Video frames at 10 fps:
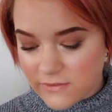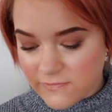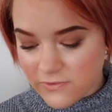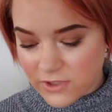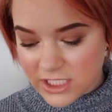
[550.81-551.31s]

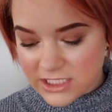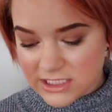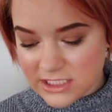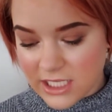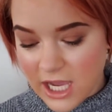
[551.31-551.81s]

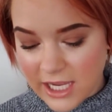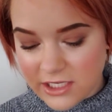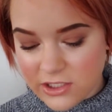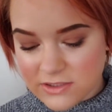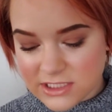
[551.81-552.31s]
voice and high
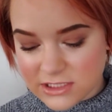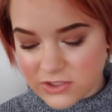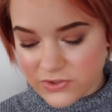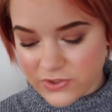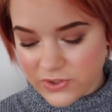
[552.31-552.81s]
notes in the
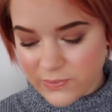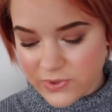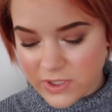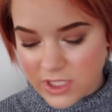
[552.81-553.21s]
group.